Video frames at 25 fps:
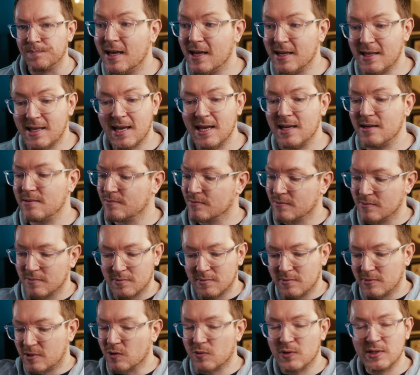Again,
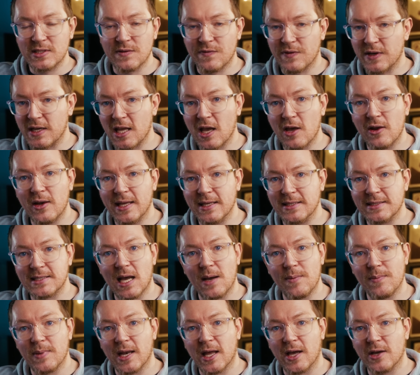there is a video linked
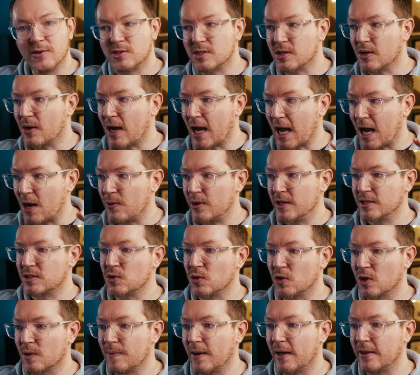down below to how I
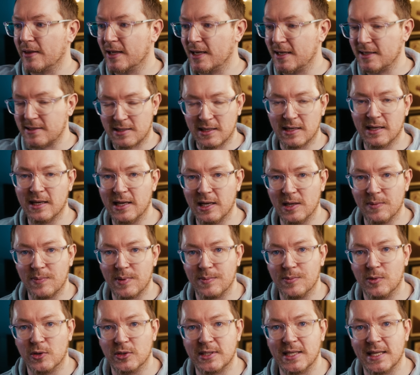talk about these in a little bit
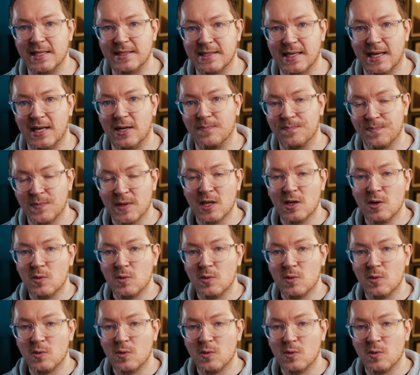more detail,